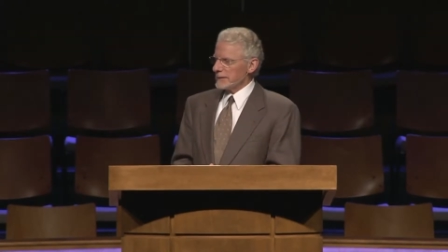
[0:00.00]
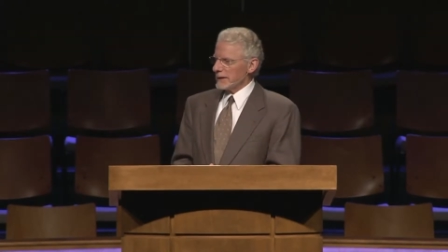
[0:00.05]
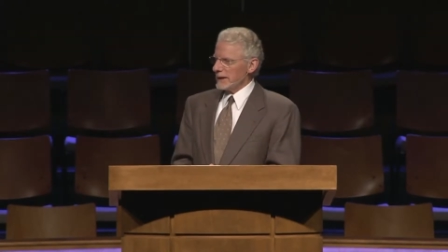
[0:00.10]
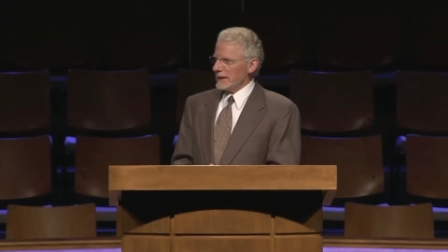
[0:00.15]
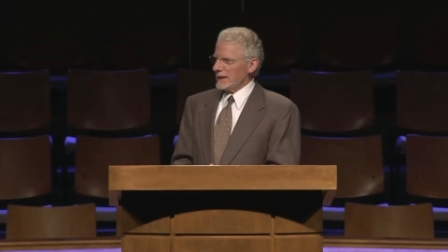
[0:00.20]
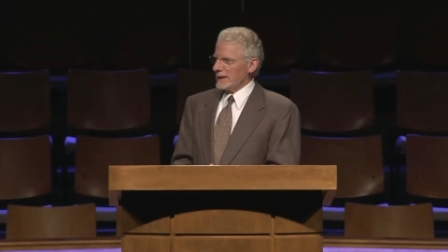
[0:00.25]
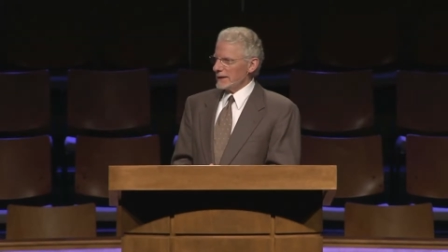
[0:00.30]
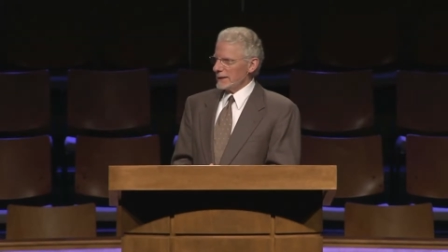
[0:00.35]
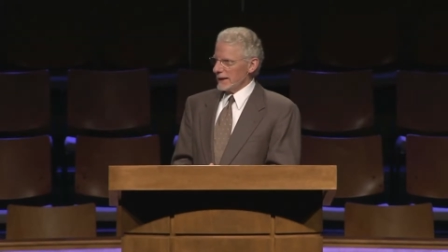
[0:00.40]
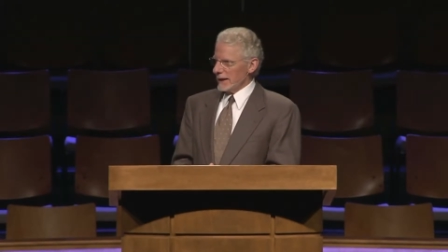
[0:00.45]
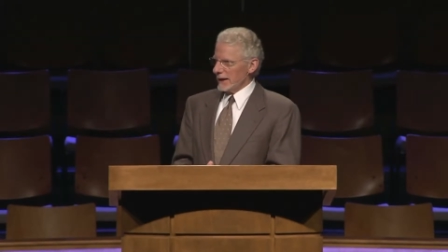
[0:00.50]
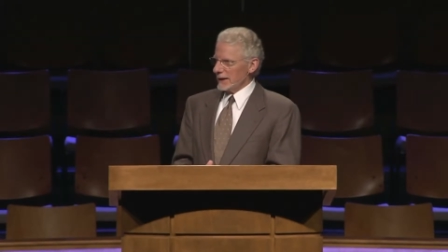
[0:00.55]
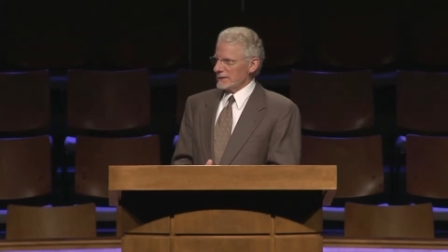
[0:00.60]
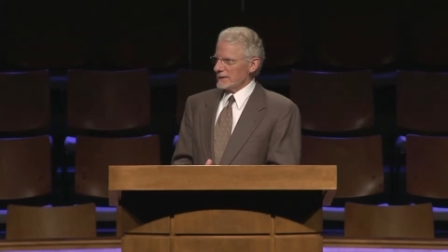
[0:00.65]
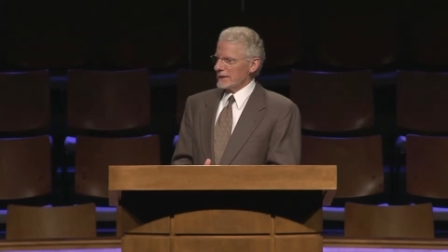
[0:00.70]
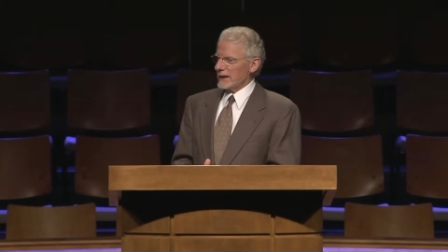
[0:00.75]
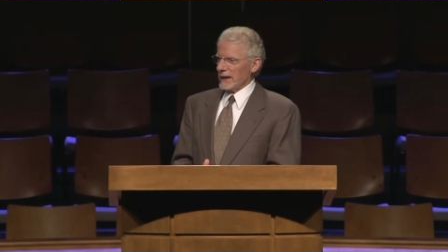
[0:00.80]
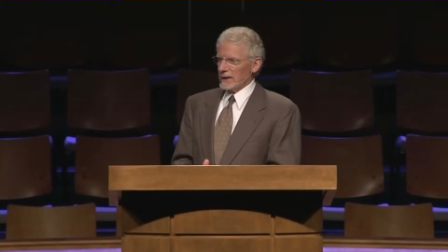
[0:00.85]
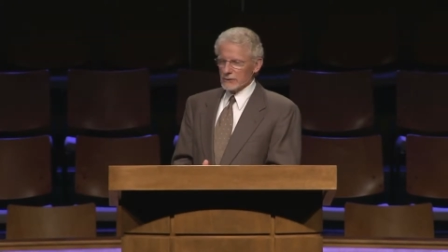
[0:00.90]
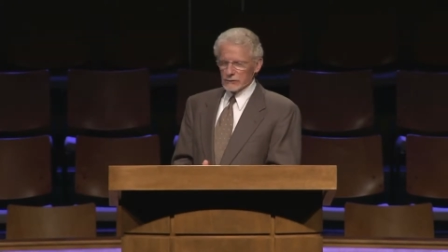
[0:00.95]
in
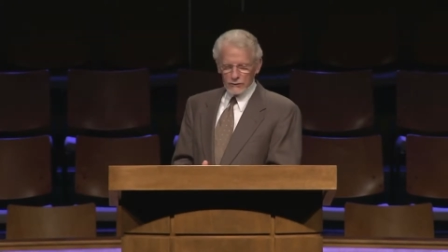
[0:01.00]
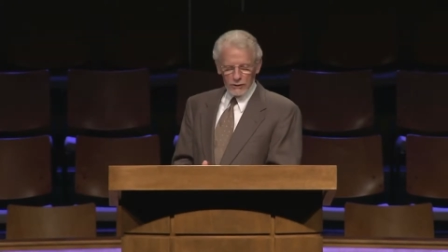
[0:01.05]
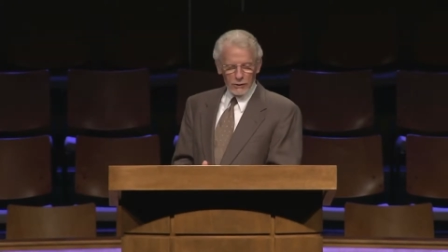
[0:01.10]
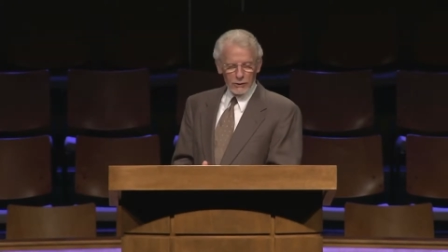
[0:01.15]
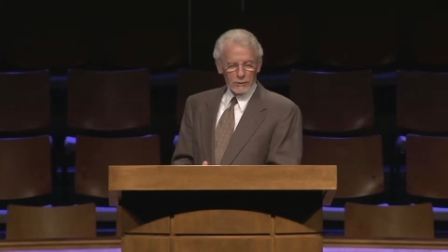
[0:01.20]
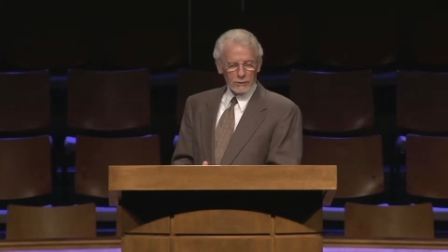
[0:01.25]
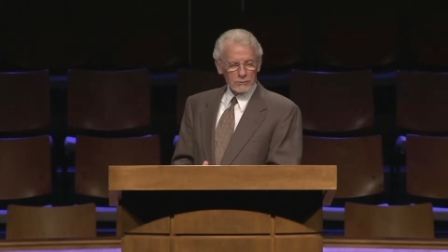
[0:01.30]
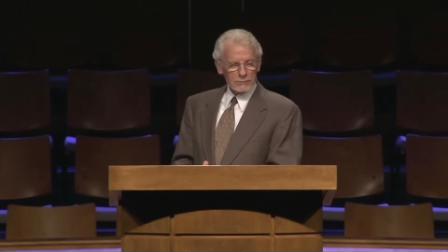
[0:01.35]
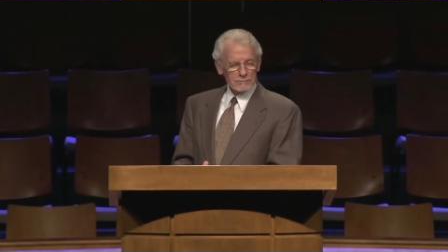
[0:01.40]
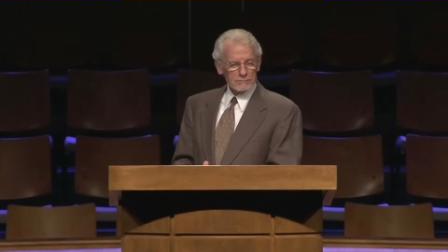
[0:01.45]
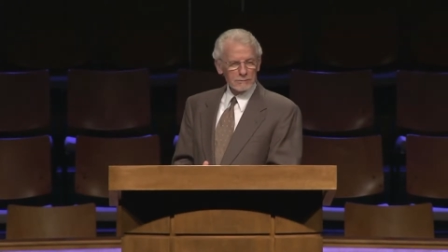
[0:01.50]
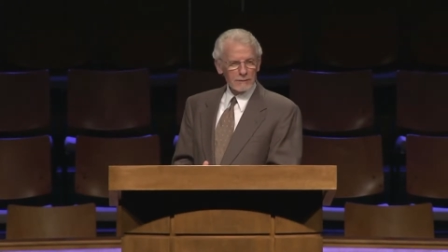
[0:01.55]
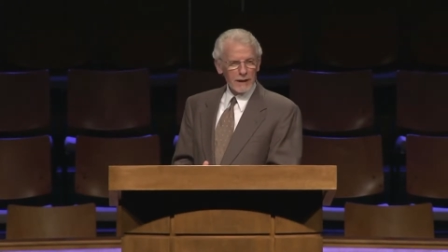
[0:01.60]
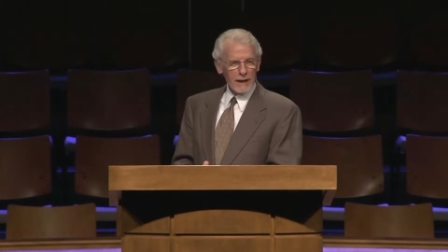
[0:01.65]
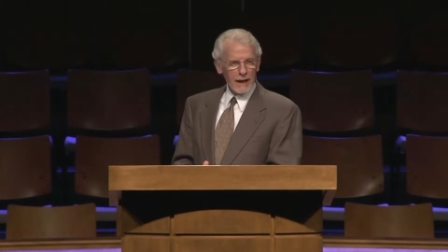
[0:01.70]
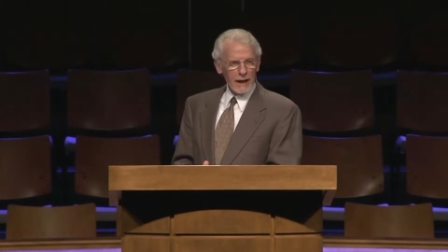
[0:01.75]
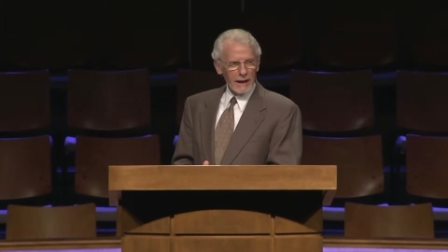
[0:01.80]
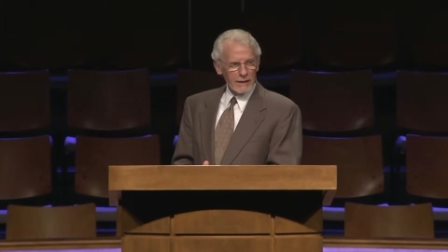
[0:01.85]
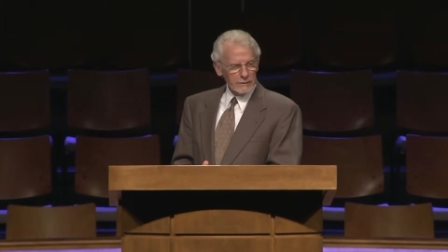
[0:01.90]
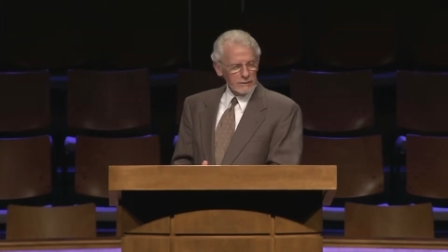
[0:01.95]
God's household,
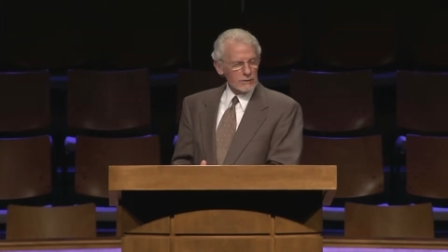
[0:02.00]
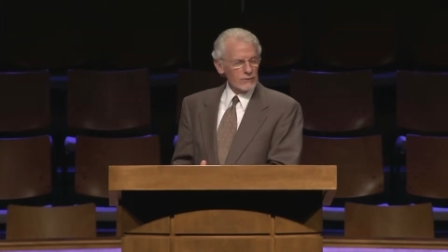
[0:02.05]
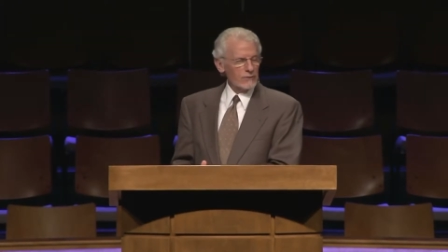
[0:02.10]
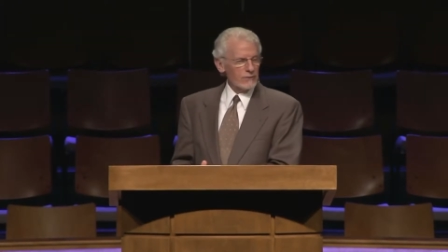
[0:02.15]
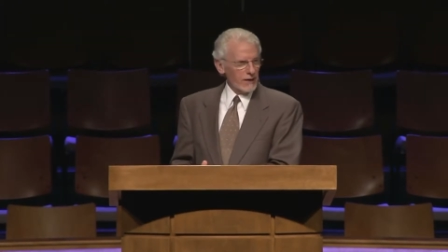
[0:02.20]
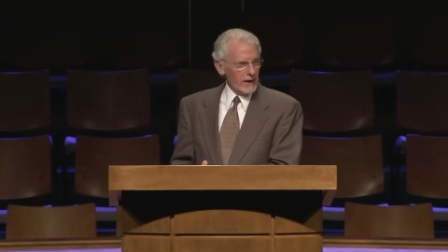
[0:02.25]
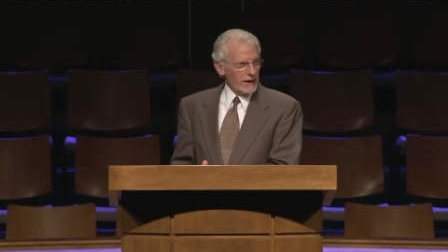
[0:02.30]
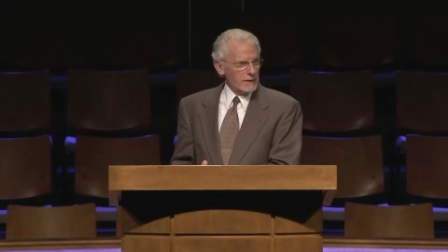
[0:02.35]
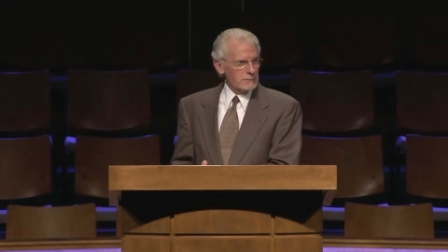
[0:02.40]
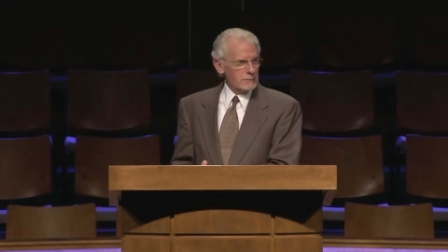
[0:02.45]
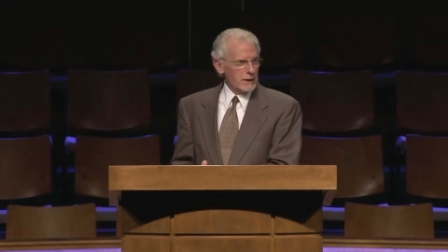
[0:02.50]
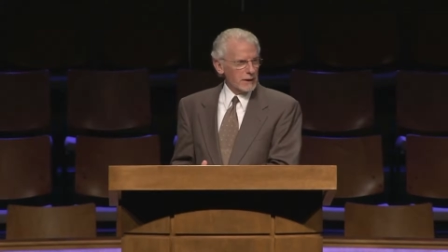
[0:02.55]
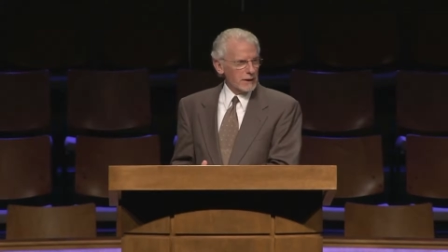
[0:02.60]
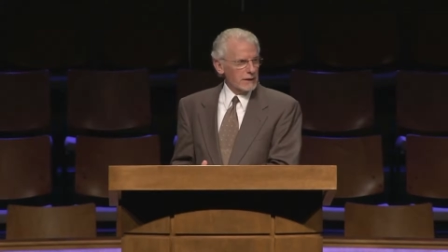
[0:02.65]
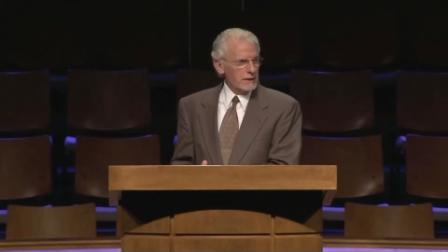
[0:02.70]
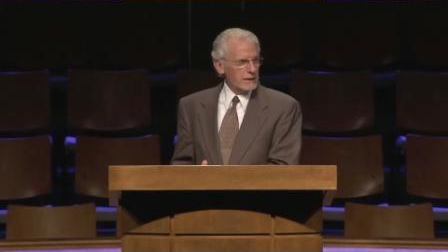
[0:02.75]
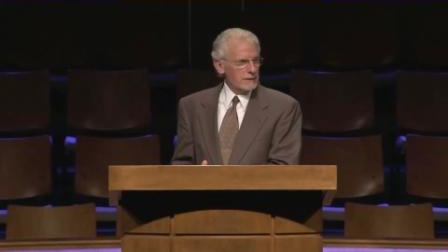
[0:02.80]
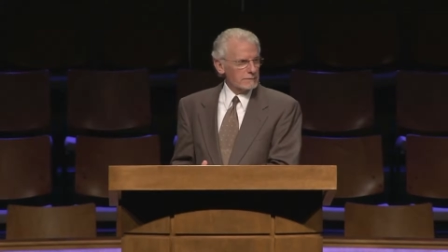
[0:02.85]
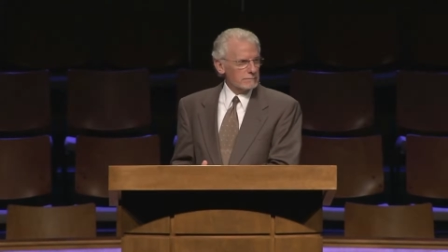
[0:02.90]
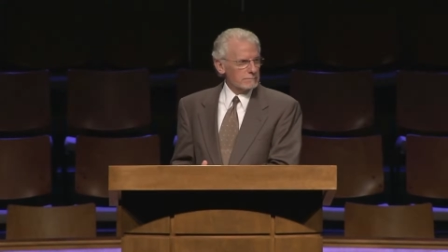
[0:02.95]
how His
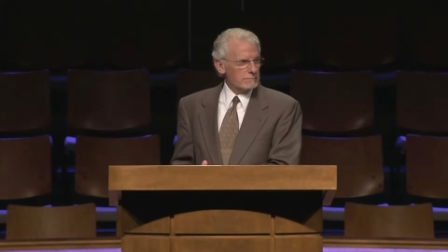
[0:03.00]
family